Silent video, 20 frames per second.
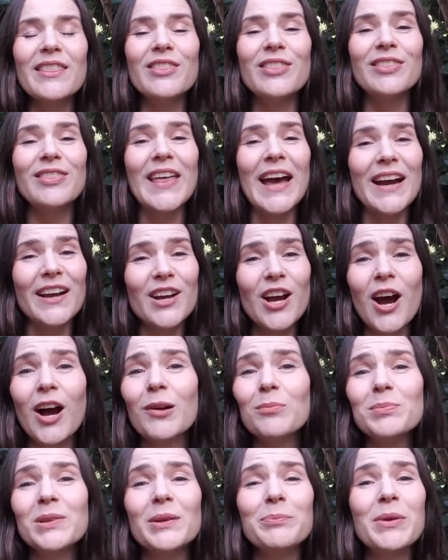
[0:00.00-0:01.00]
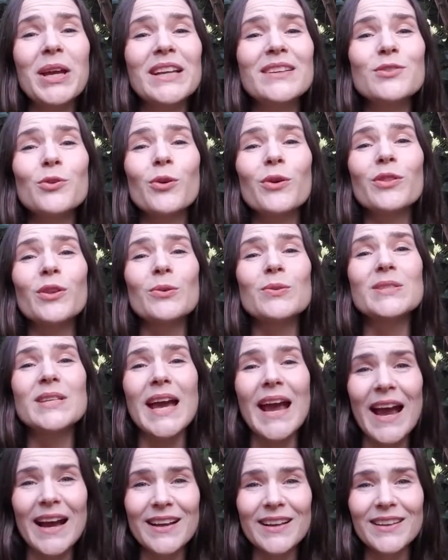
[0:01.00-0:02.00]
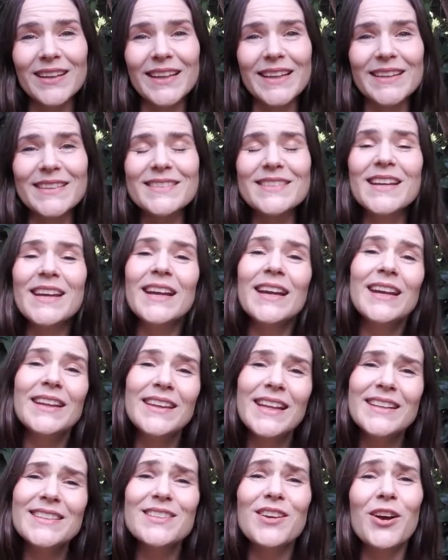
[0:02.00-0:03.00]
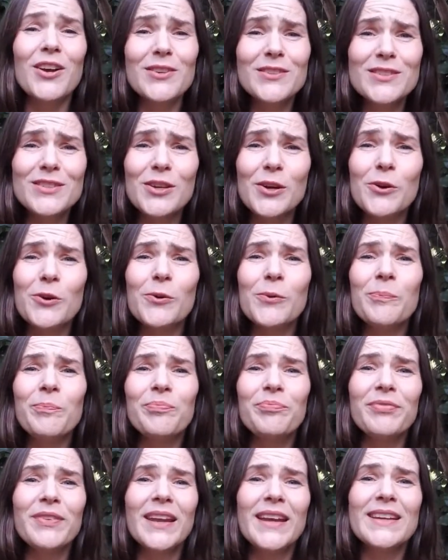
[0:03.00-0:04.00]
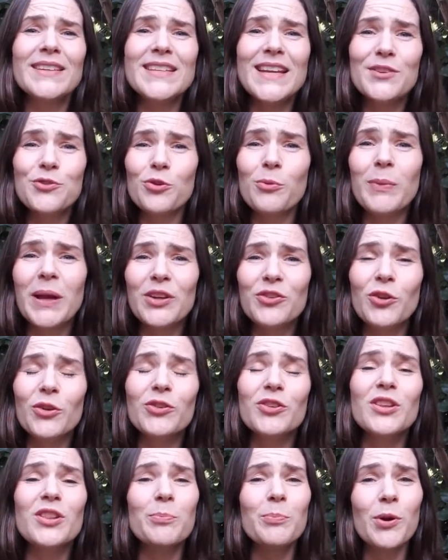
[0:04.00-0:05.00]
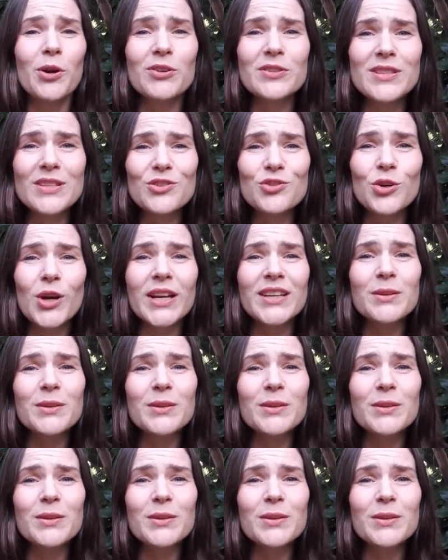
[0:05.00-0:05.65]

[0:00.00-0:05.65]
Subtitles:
that compliment or those accolades. And that's also detrimental to the person trying to